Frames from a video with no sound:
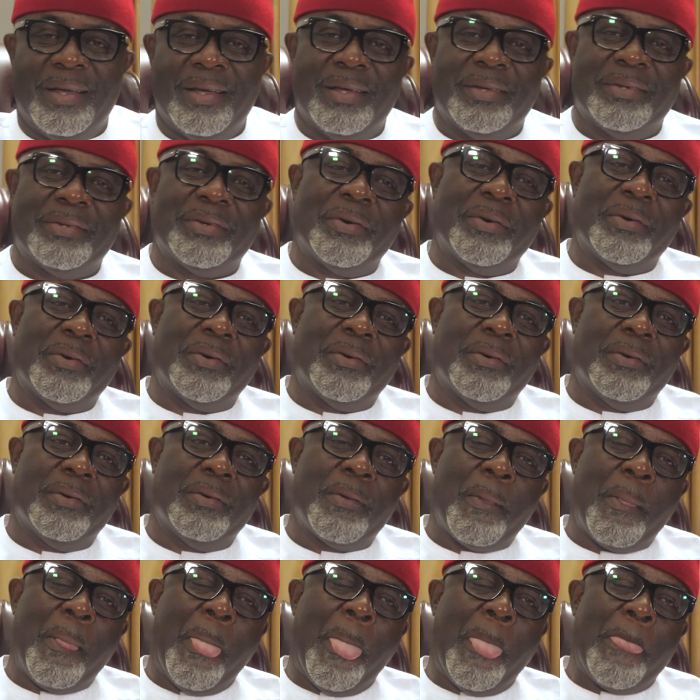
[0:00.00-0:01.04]
Eh, so,
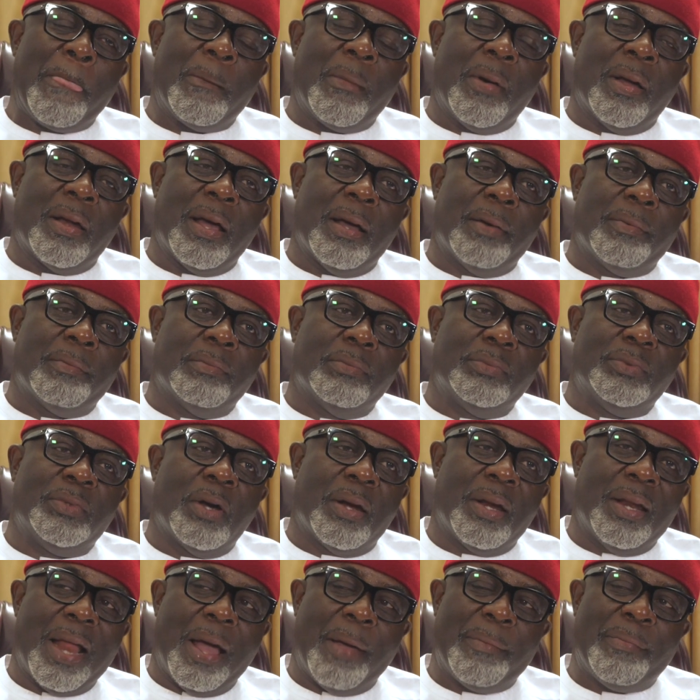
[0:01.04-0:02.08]
but um, during